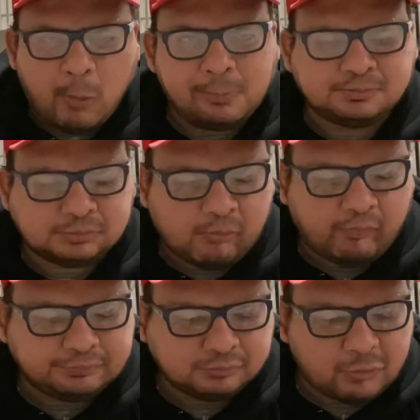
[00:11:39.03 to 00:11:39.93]

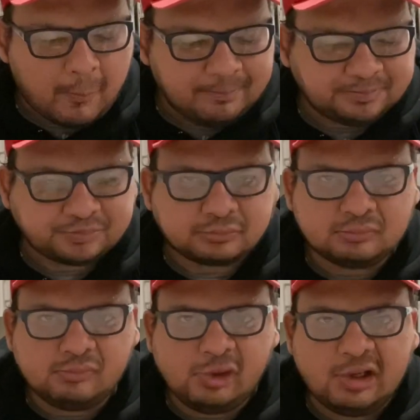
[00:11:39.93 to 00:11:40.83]
Mmm.
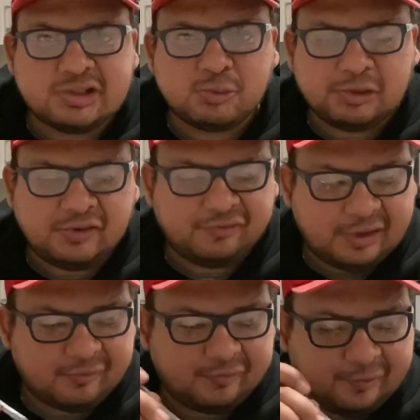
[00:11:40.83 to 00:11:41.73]
It's really
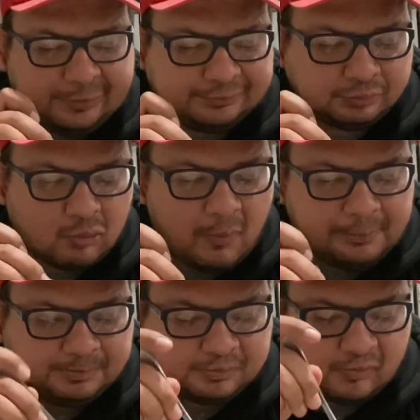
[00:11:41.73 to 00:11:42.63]
flavorful.
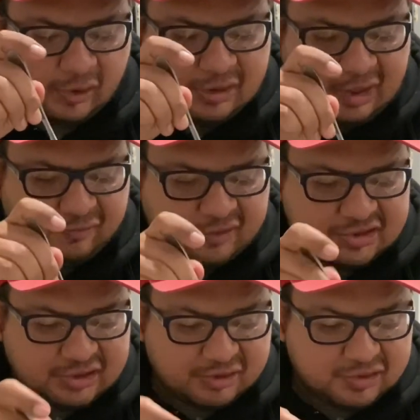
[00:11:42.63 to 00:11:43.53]
Now for the
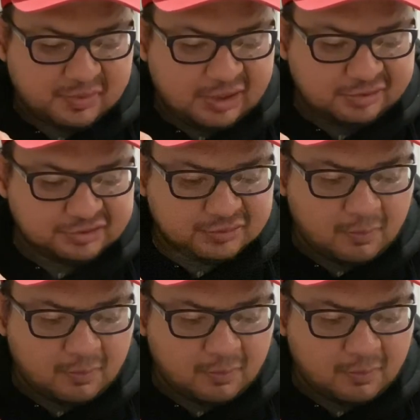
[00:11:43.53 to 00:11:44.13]
cherry tomatoes.